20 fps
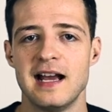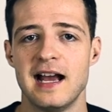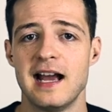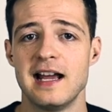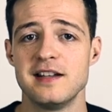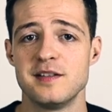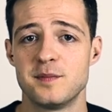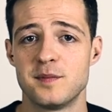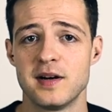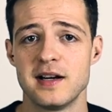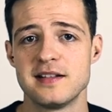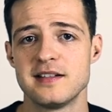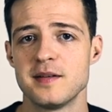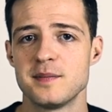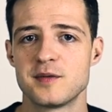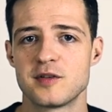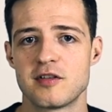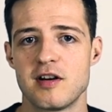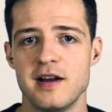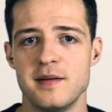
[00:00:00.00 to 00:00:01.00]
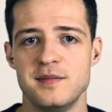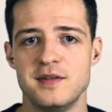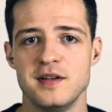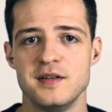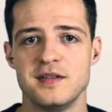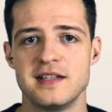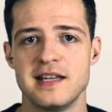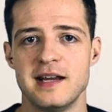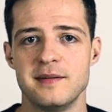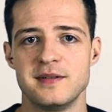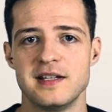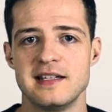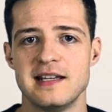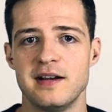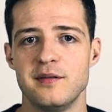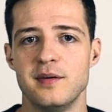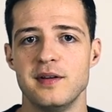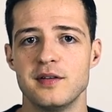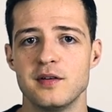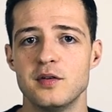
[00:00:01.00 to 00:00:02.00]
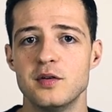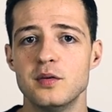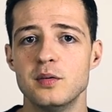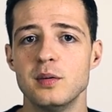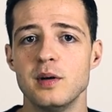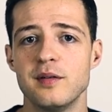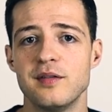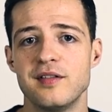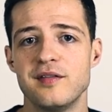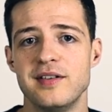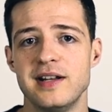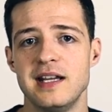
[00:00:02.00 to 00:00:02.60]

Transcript: and press subscribe to stay up to date with all of